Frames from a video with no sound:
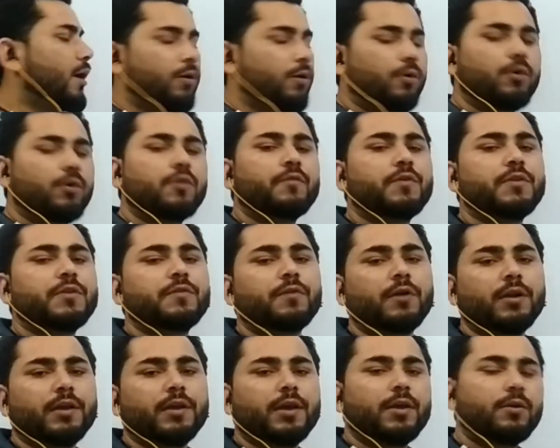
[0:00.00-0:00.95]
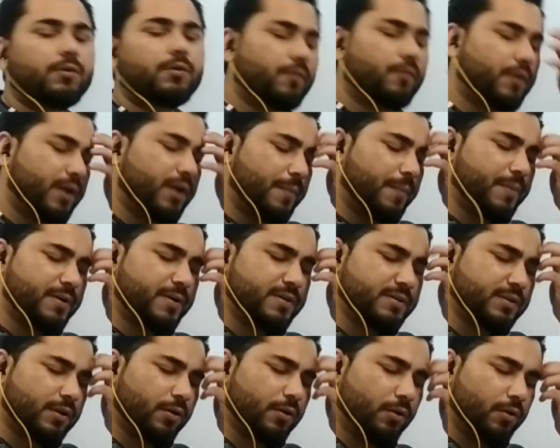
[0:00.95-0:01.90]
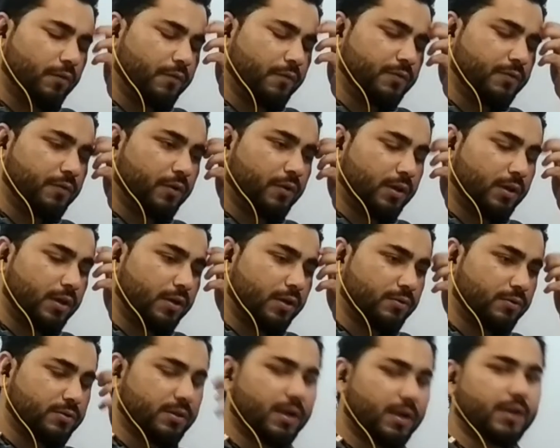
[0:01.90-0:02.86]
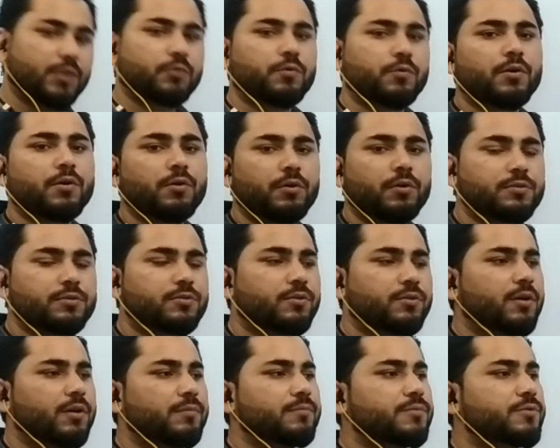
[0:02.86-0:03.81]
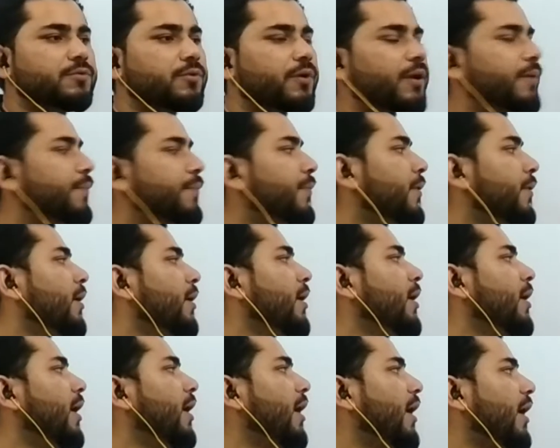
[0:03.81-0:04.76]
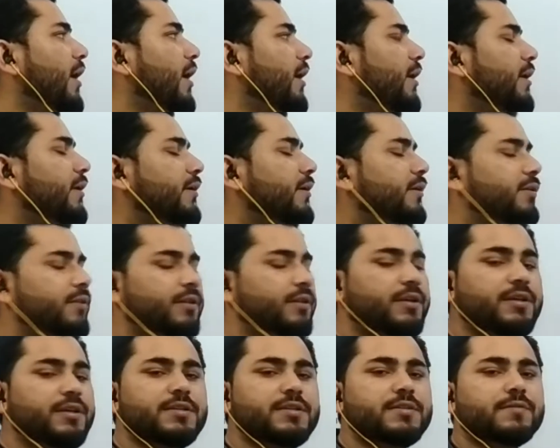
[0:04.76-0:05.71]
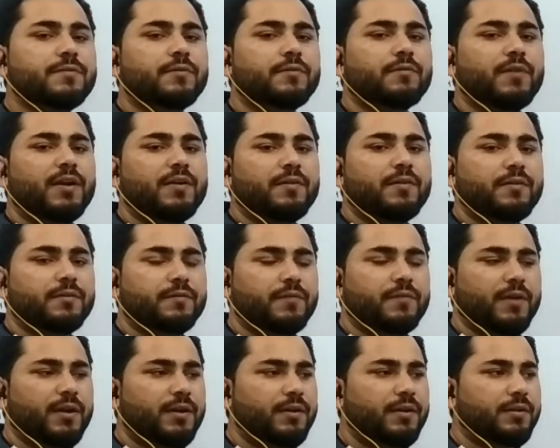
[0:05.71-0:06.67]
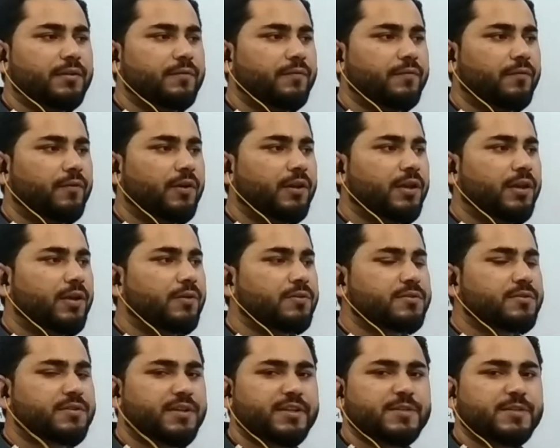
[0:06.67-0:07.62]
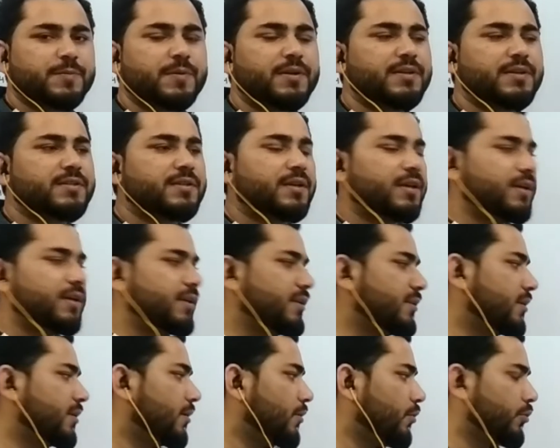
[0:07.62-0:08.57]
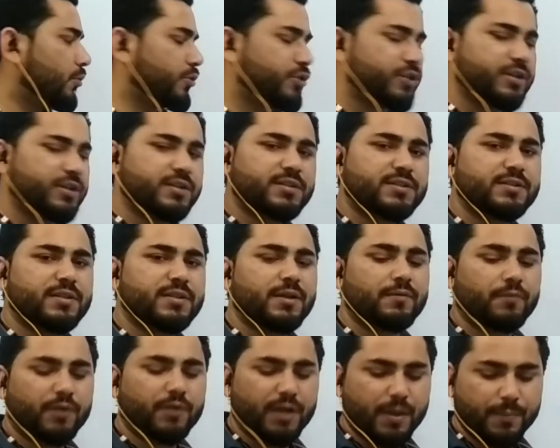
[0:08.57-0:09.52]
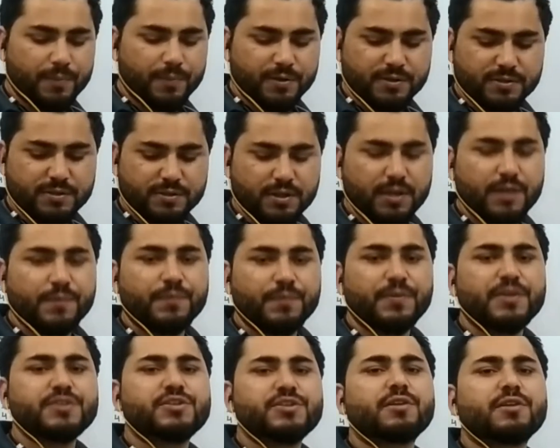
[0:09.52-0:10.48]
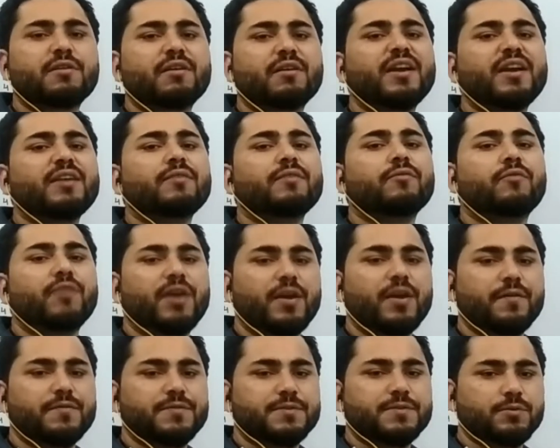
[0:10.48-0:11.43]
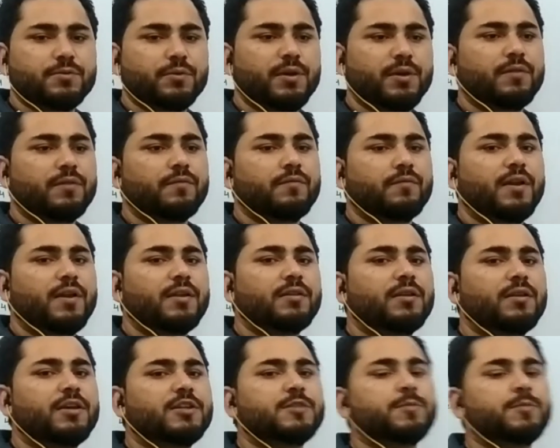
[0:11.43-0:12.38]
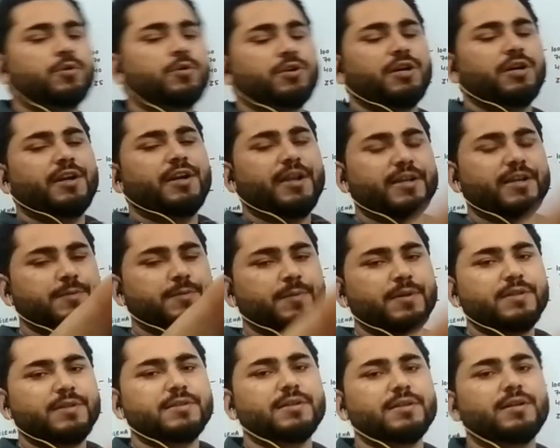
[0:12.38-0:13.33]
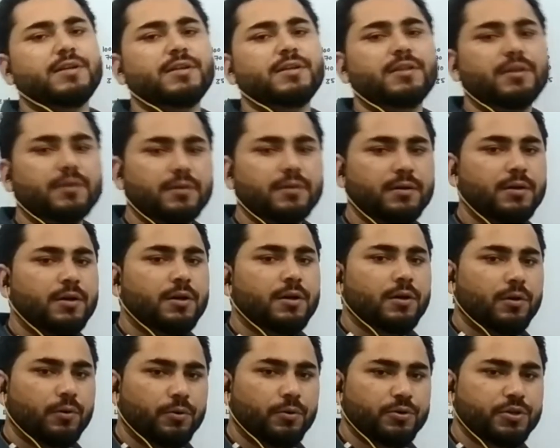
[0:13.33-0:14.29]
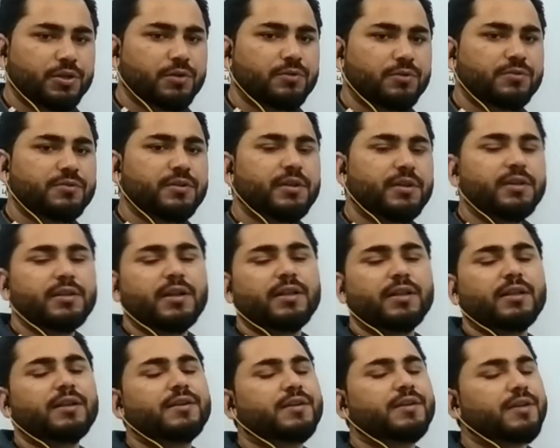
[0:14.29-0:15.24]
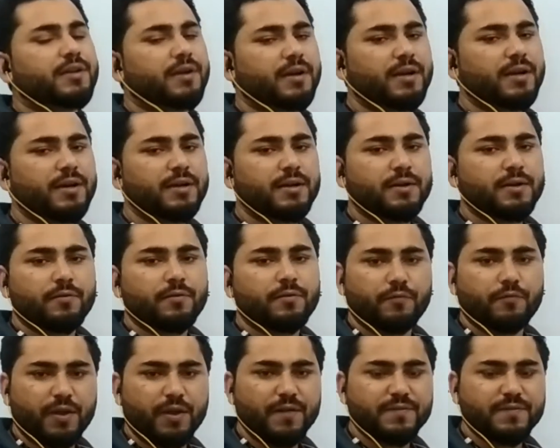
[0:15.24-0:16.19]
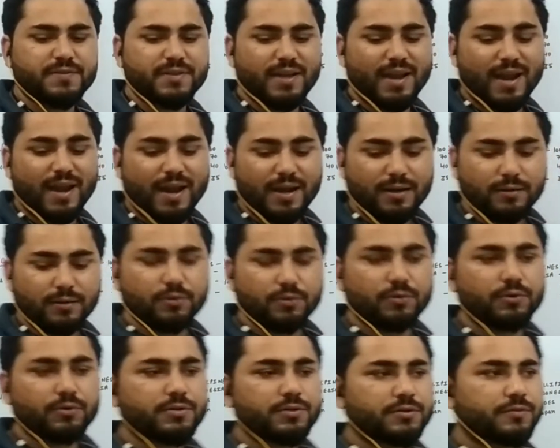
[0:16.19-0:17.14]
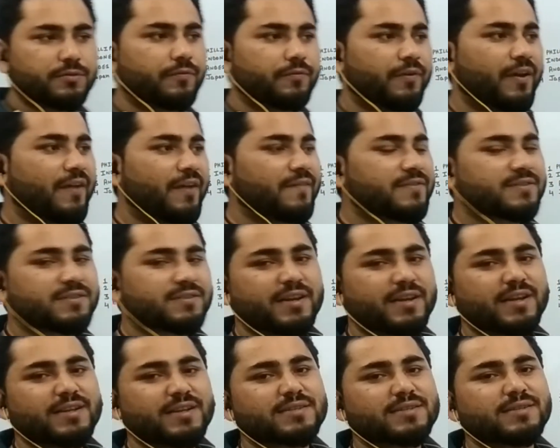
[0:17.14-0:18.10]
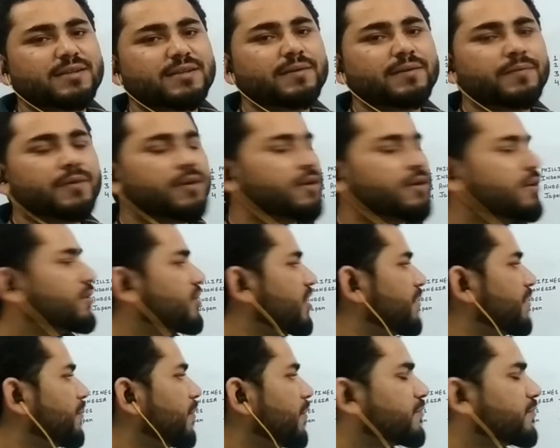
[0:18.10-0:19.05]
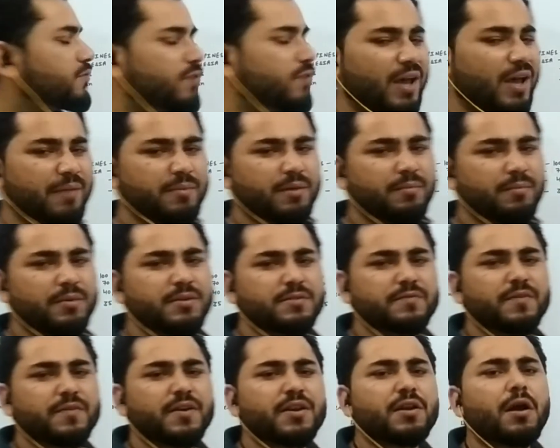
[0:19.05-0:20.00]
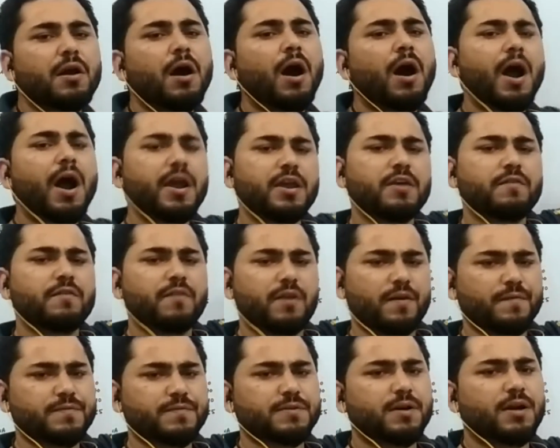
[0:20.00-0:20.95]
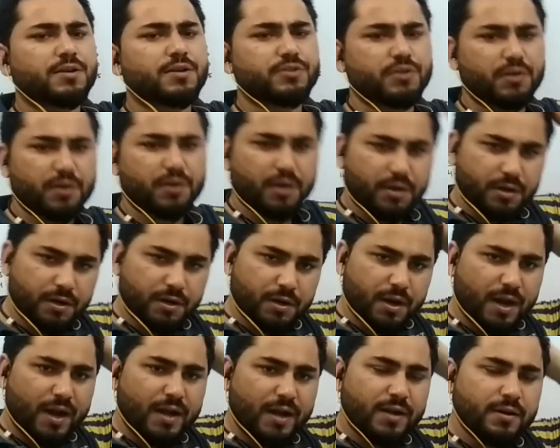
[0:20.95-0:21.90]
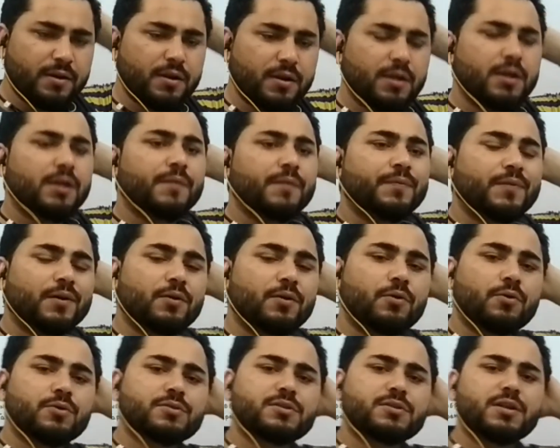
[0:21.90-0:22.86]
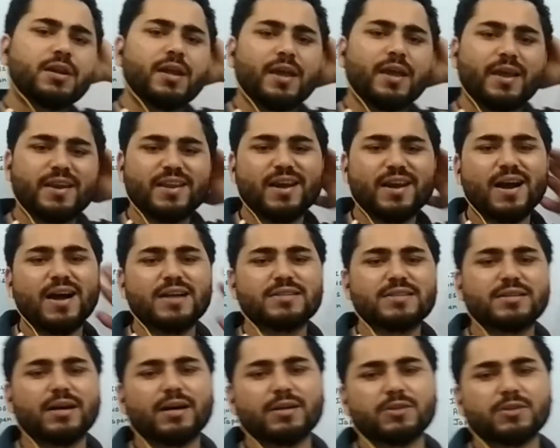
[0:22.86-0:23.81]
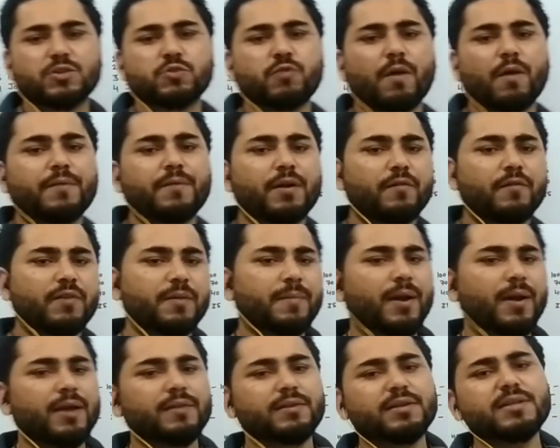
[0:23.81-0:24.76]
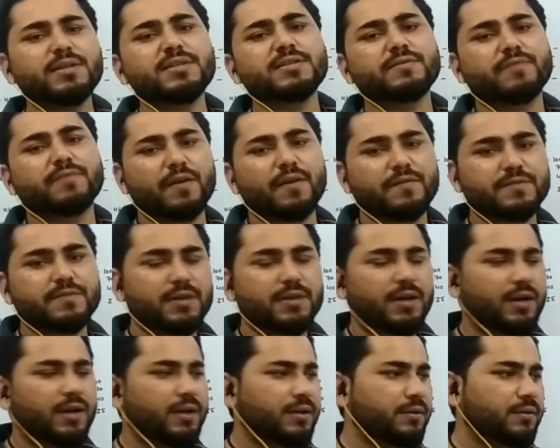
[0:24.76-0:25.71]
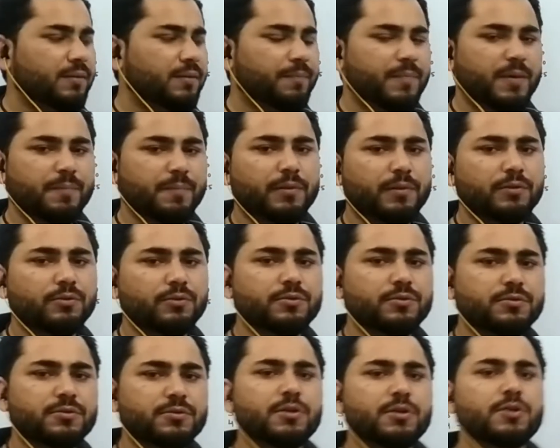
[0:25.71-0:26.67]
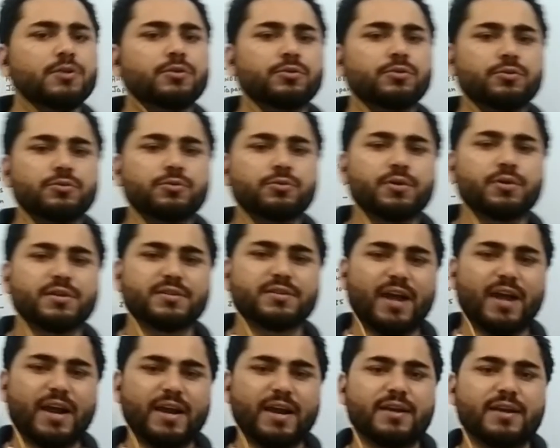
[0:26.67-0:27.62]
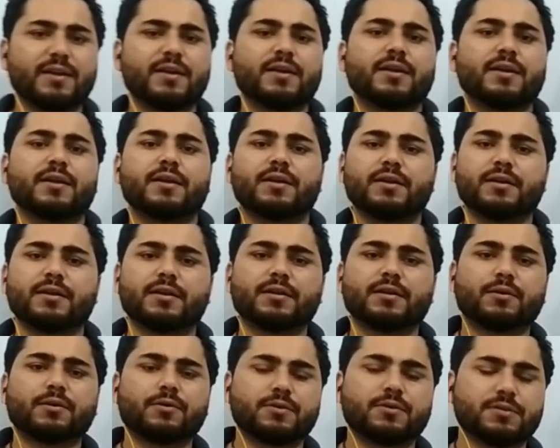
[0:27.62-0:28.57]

along with volcano, what happens? Along with volcanoes, earthquake also comes. Okay, and these when volcanoes takes place in the oceans, then what happens? They generate waves. Okay, when the explosion takes place in the ocean or sea, then they generate waves, and those waves takes the shape of tsunami, means very high waves are generated, and the coastal areas are swept away by these waves, and the people, those who reside near the